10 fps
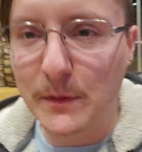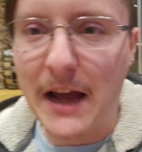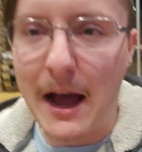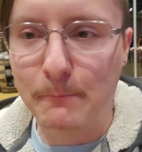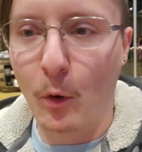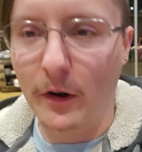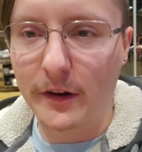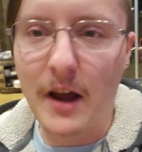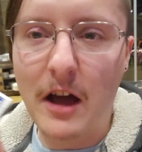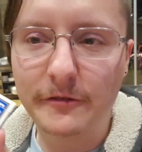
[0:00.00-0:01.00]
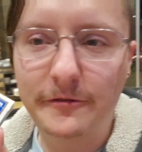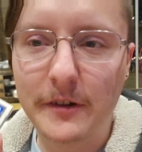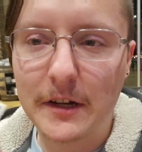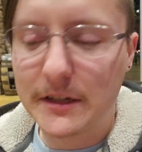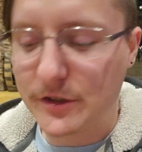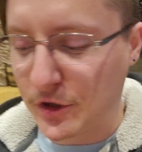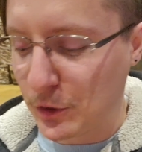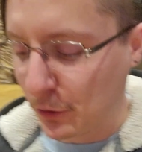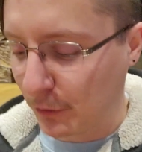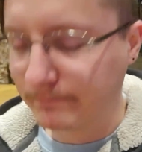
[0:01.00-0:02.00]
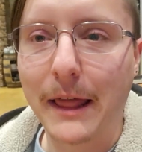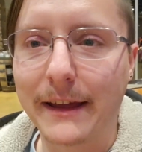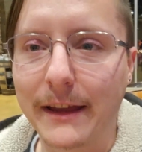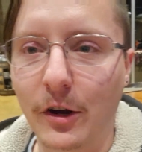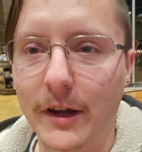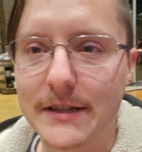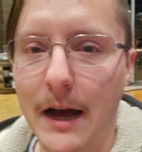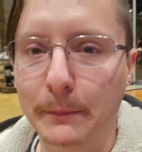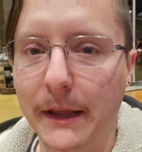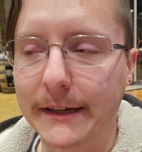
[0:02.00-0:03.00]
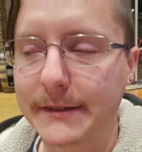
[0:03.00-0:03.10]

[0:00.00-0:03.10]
we got bored enough to play here at Toppling.